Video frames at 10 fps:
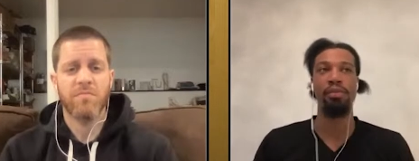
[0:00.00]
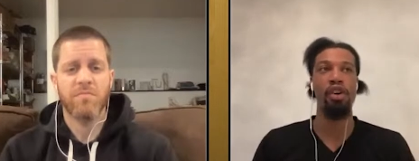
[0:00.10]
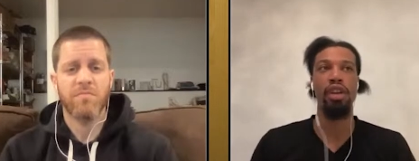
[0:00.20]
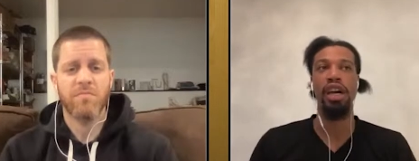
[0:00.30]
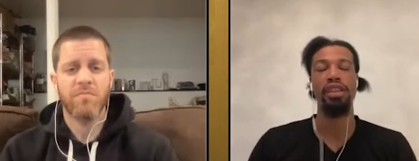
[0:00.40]

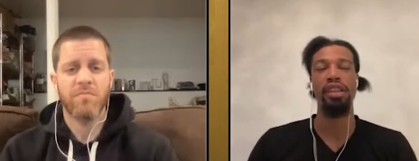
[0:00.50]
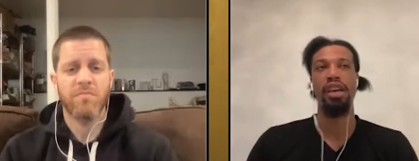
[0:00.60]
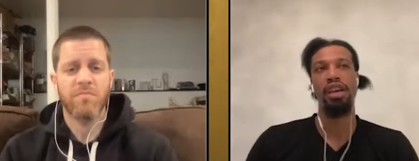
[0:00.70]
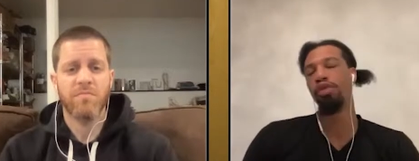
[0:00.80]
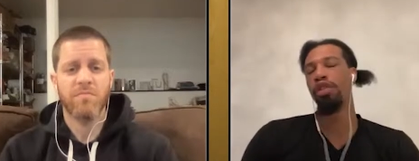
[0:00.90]
Speaker 1: bro, like
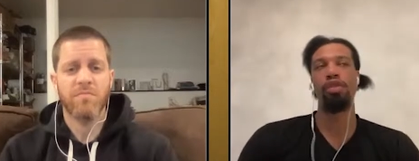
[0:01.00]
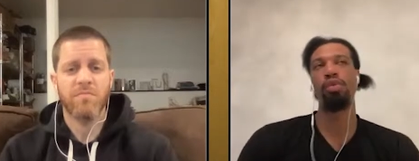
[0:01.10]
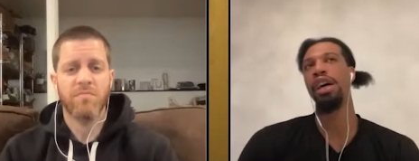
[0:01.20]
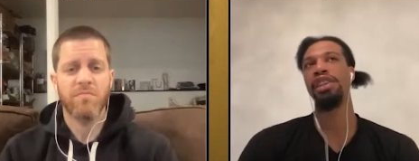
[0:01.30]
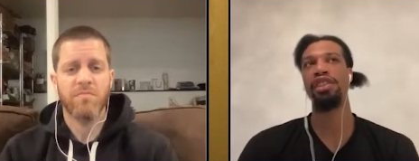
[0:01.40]
you can
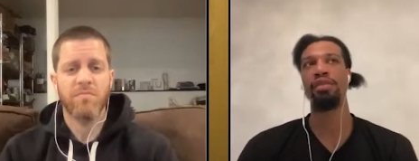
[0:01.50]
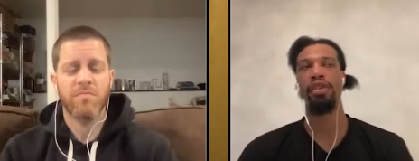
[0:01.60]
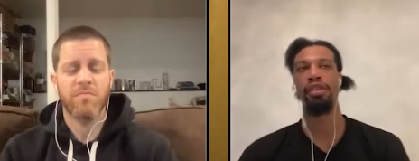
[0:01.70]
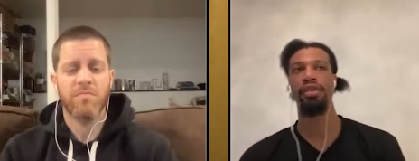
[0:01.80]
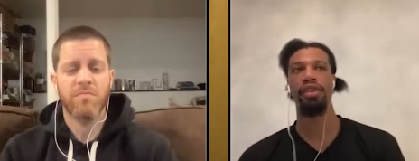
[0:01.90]
do that
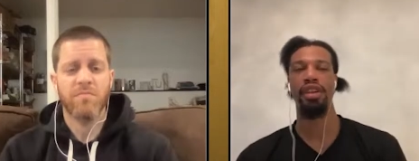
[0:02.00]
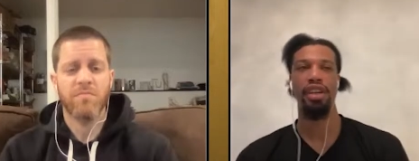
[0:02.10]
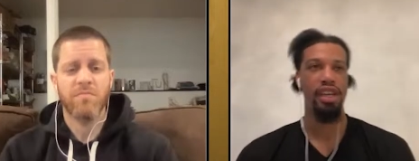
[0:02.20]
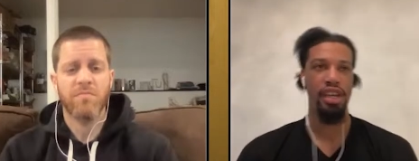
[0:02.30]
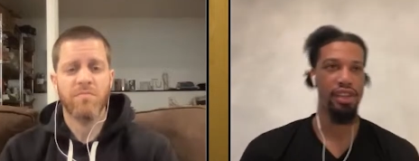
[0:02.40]
shit, bro.
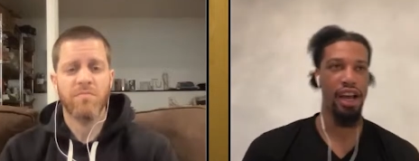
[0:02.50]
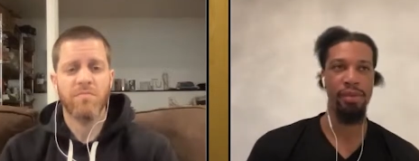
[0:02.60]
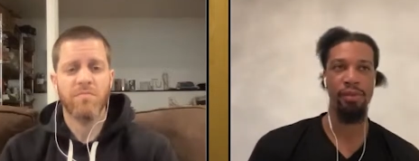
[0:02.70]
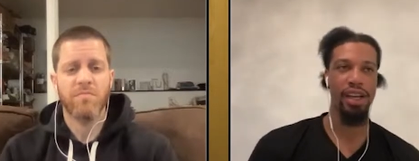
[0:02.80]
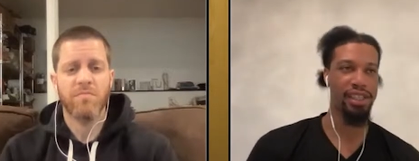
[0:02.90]
So
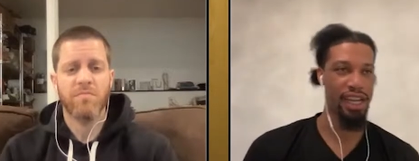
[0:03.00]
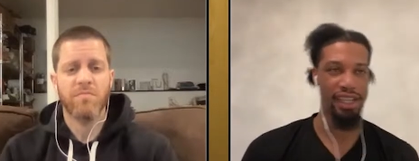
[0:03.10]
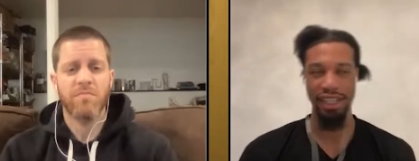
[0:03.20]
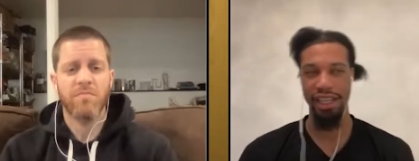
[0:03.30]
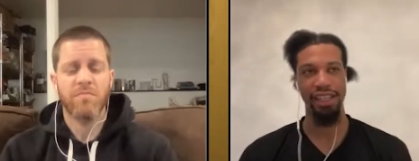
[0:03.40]
I'll be watching
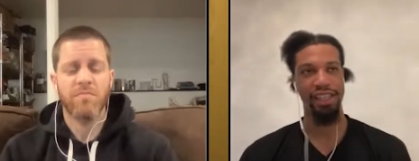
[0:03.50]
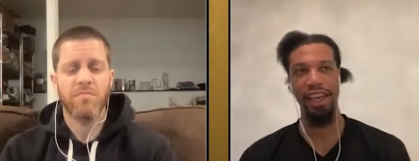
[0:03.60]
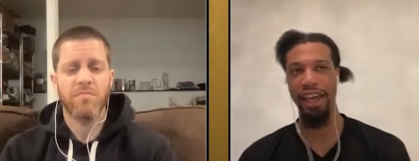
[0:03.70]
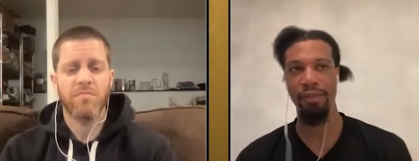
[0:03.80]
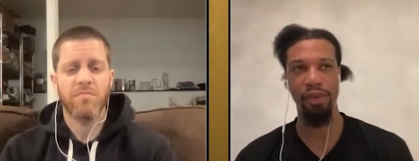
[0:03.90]
that shit like,
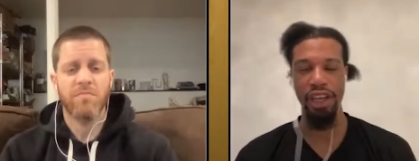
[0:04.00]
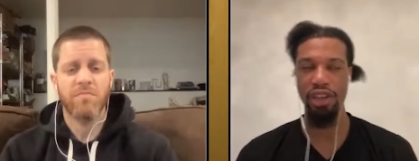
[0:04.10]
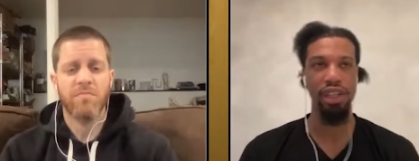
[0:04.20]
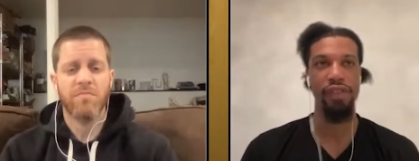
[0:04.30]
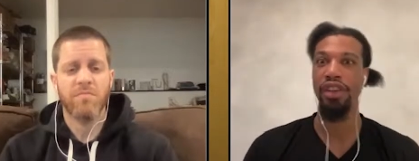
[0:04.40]
damn, bro,
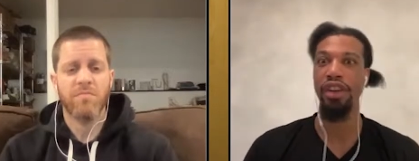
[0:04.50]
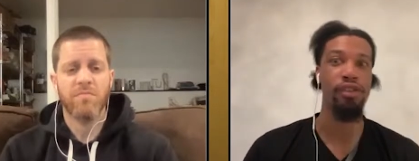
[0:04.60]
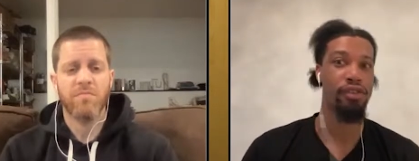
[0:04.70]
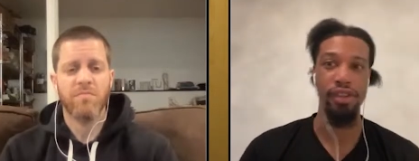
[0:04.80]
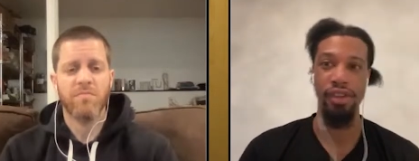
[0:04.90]
he don't even
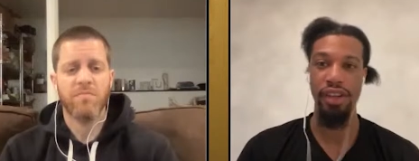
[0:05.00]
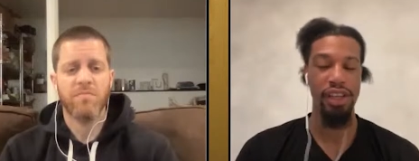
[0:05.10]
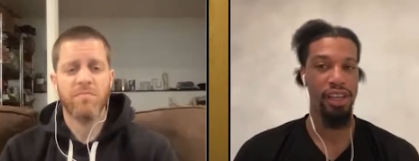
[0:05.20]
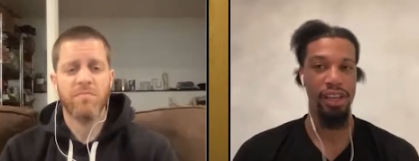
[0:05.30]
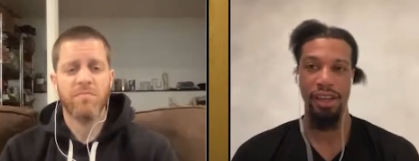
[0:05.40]
know.
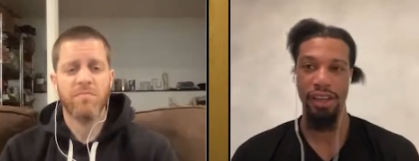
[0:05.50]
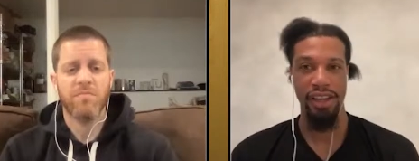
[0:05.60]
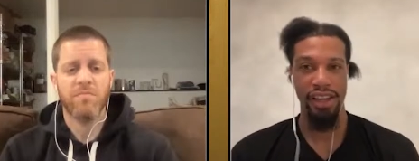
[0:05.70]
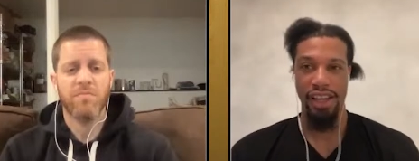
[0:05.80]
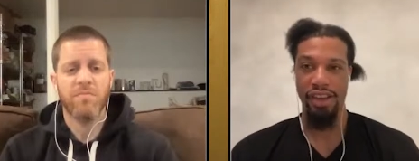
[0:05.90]

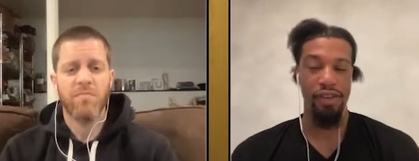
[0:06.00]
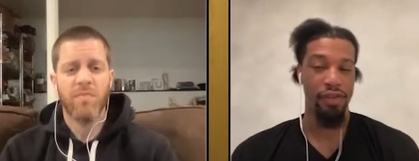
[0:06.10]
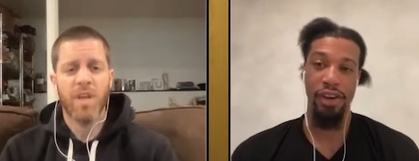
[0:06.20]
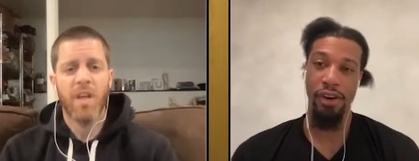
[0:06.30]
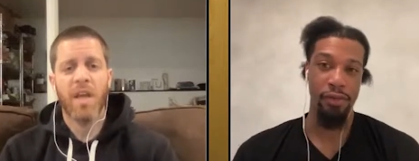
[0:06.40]
Speaker 2: You don't
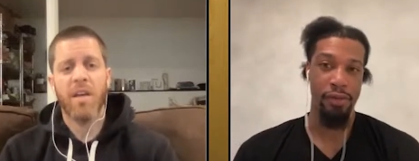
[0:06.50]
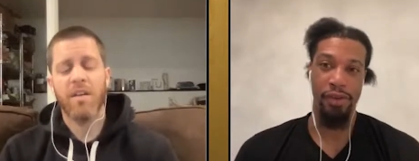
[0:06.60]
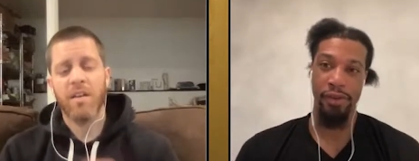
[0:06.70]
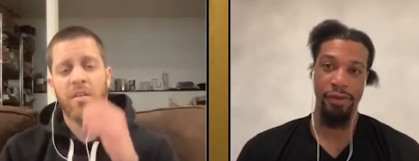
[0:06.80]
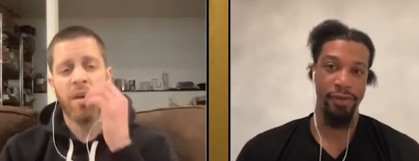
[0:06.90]
even know,
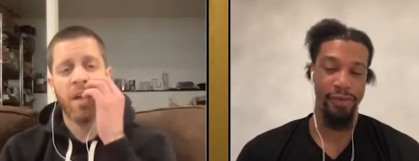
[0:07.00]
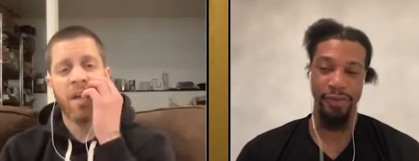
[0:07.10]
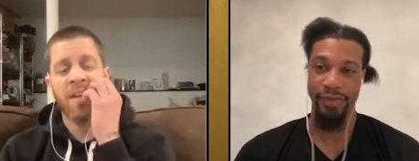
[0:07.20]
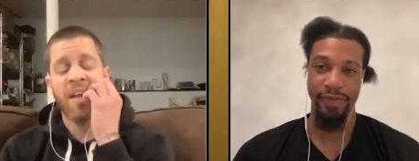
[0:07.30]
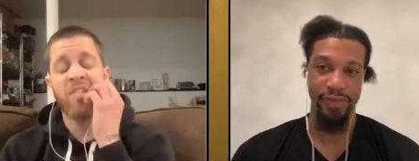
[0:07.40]
bro.
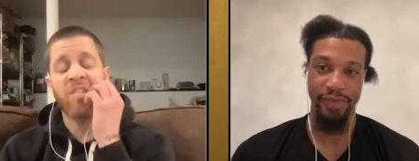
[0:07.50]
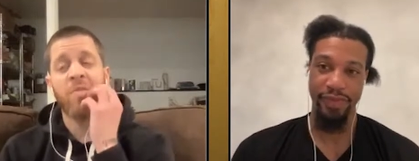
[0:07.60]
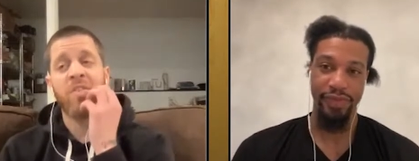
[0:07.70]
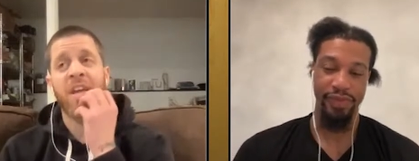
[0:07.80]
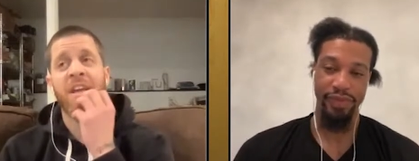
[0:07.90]
And that's
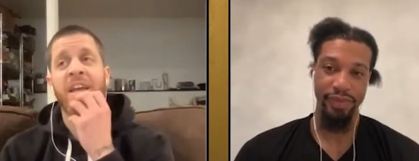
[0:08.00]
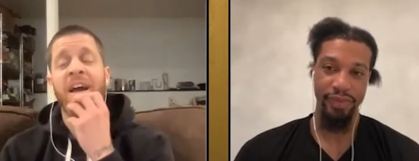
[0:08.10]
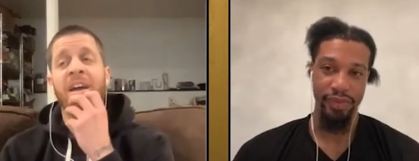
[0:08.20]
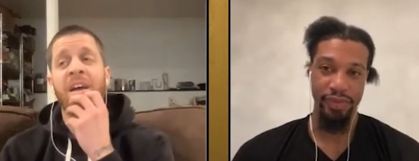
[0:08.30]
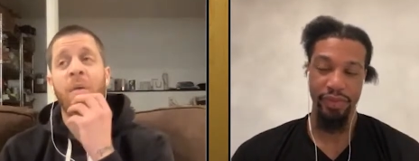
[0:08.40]
what I'm
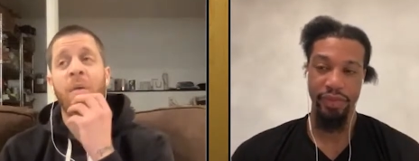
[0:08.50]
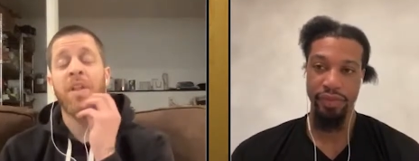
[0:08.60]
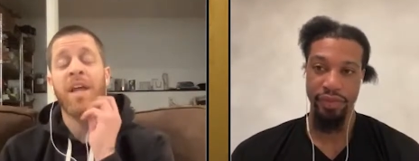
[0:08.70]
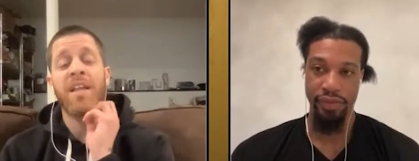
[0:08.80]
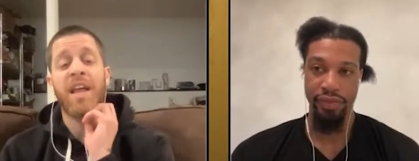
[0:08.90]
saying. A
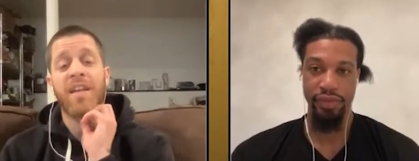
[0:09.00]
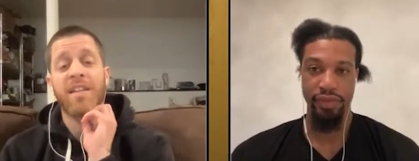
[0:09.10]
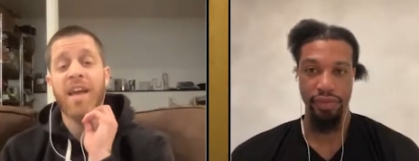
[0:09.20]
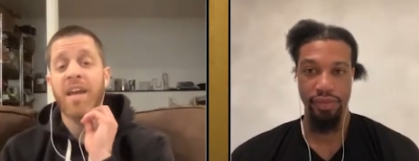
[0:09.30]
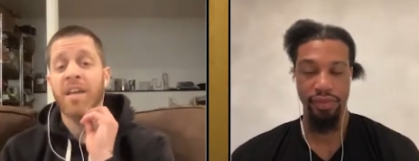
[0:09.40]
play
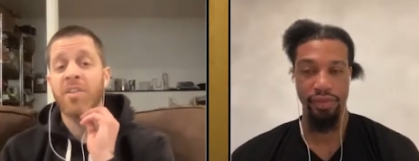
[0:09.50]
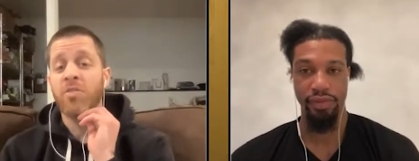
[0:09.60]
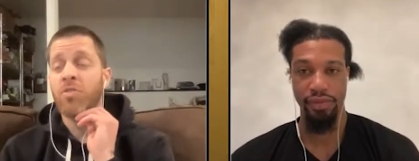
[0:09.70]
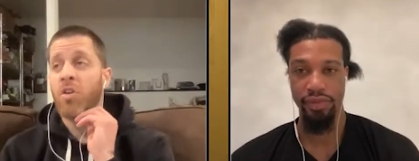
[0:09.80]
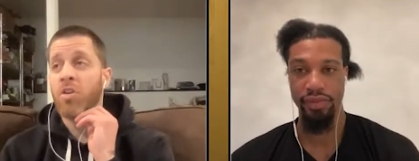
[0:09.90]
like that, and
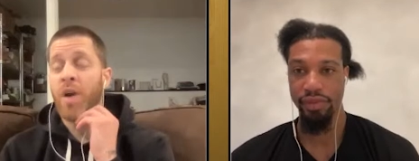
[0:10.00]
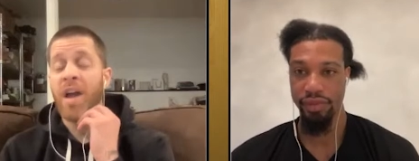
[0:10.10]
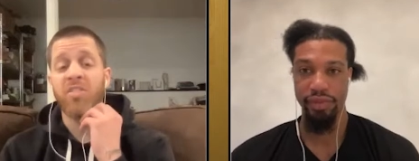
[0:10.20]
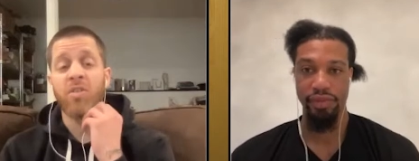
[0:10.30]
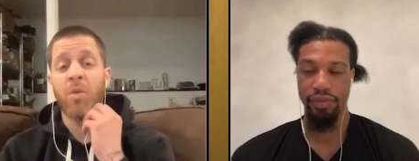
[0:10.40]
you know, you
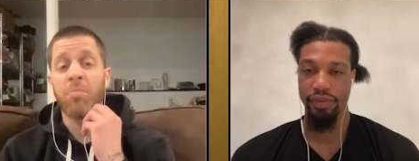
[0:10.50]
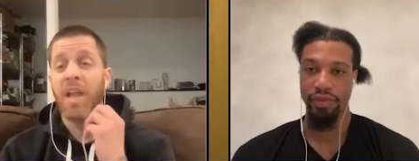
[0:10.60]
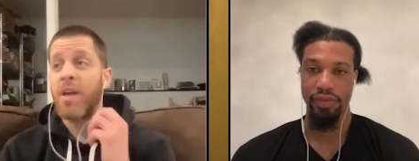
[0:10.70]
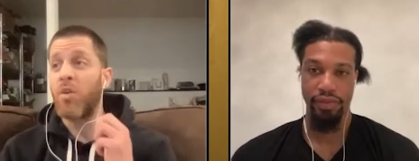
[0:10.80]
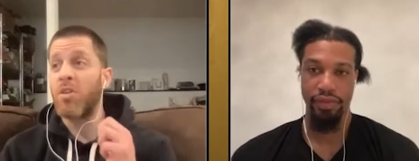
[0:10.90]
had some a
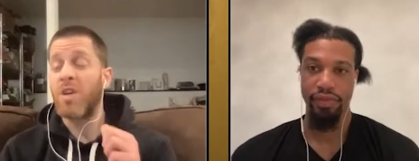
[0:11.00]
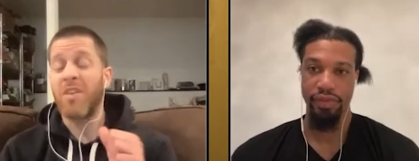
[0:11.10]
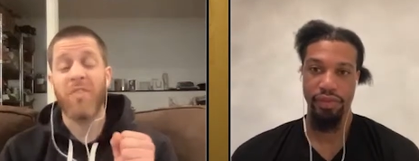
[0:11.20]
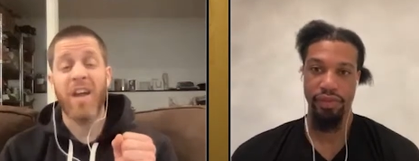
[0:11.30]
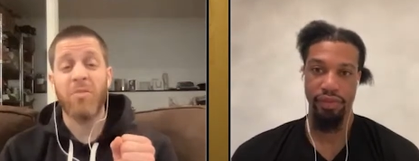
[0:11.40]
play where you
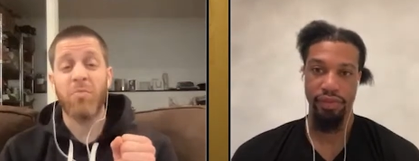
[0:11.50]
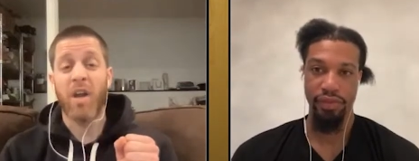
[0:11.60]
get fast